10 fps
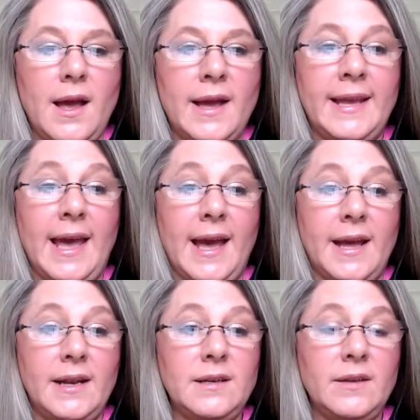
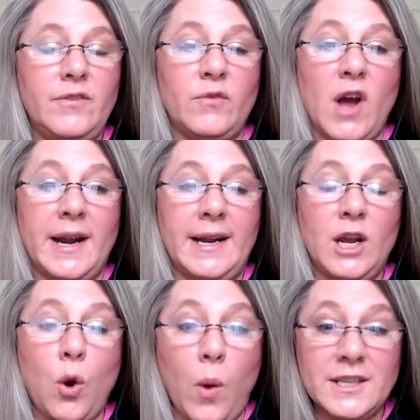again, if you've got any
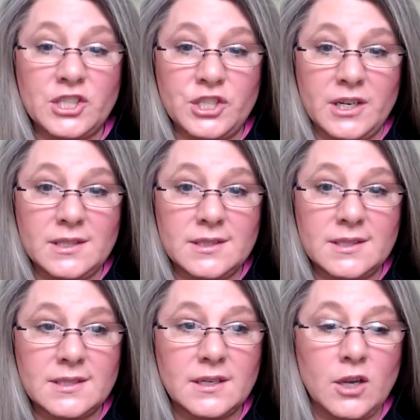
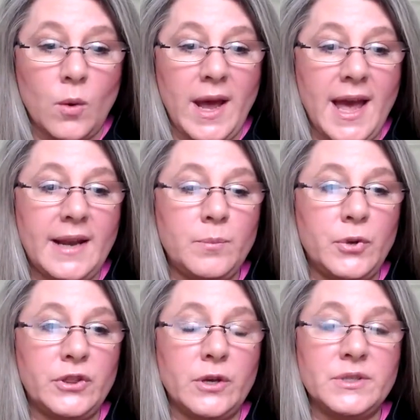questions, go ahead and
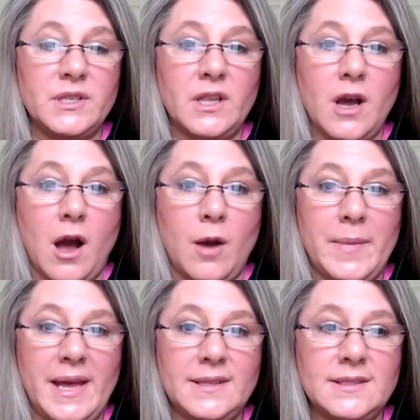put those in the
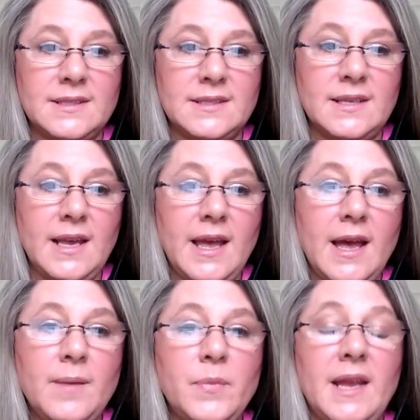comments.
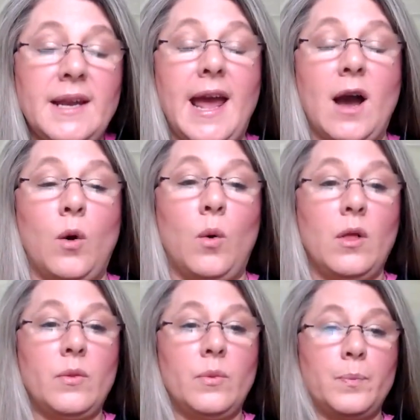Now,
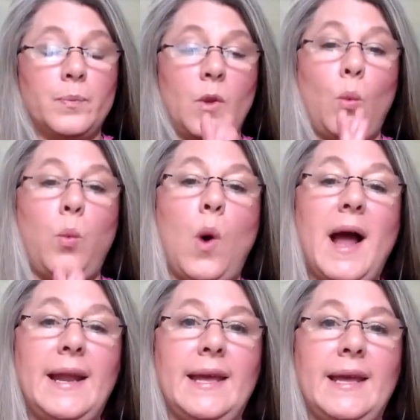
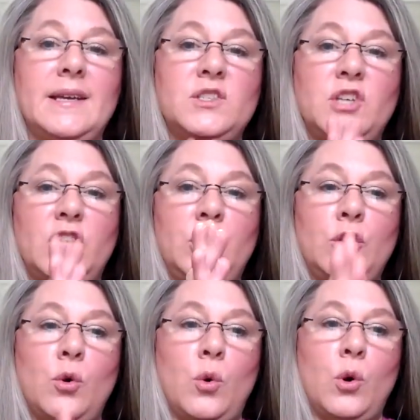what is
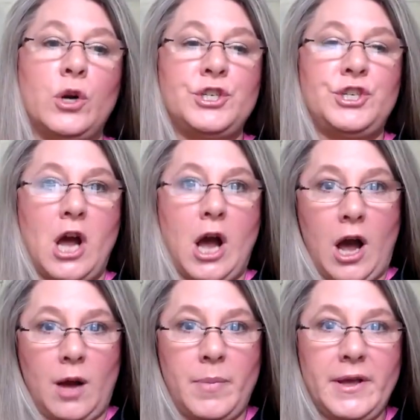your
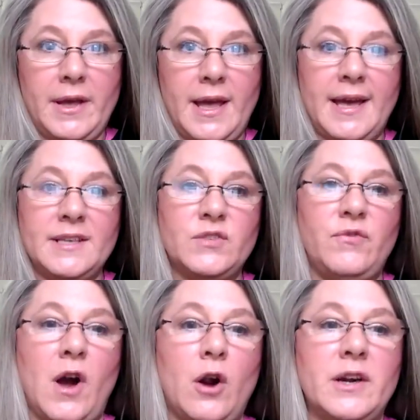job as
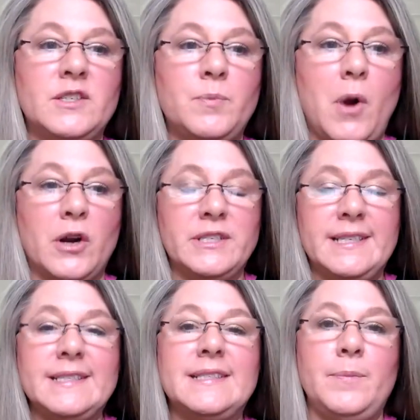far as
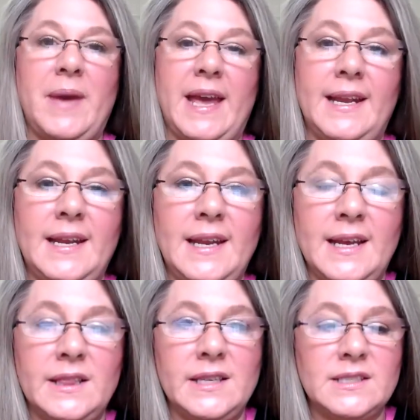participating
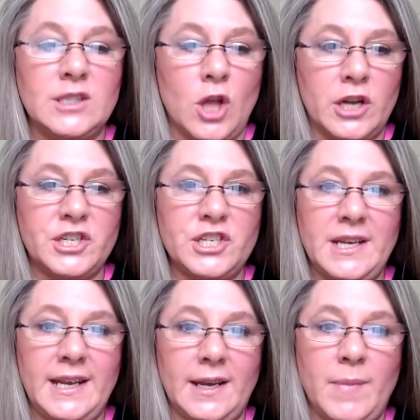in this launch
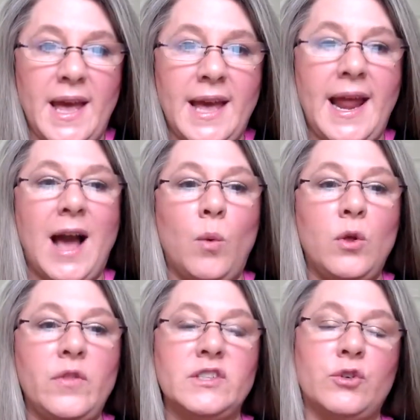team and how
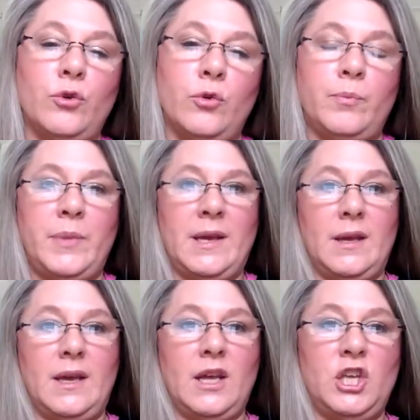will this group
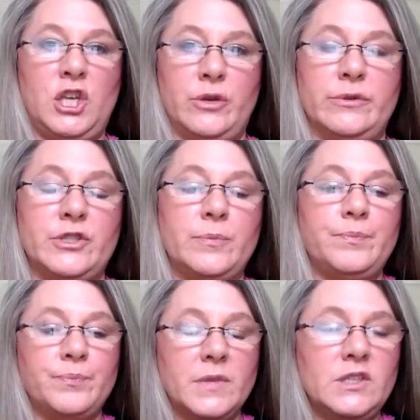be used?
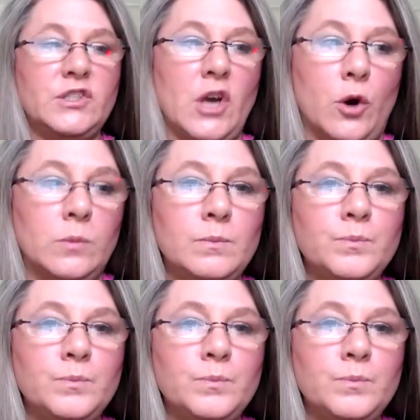So,